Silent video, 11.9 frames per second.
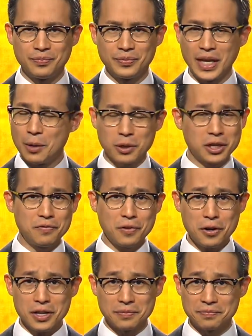They were
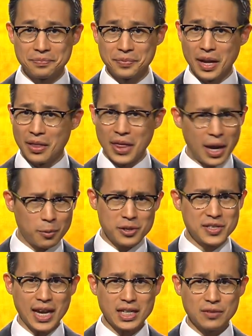converted. They were
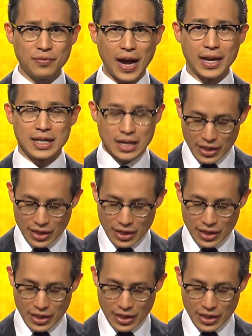sanctified.